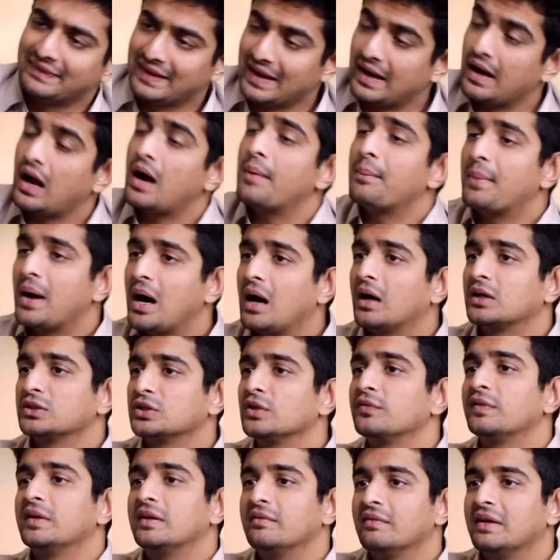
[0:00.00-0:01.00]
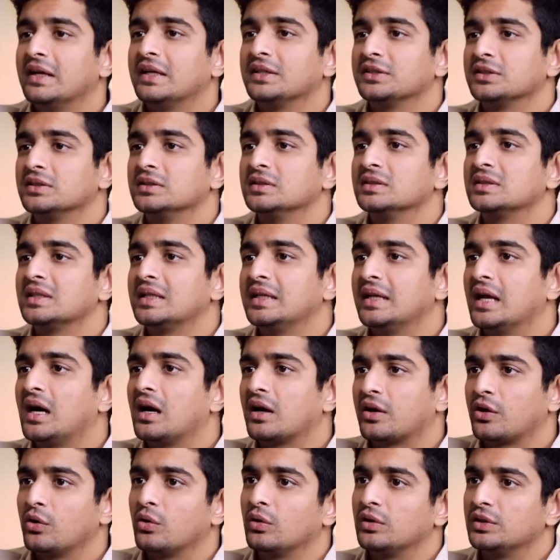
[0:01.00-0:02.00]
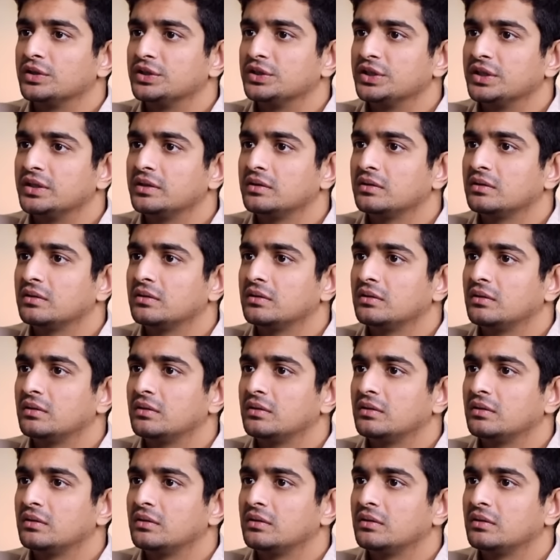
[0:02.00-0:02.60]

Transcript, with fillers: And there are marks of invasions in archaeology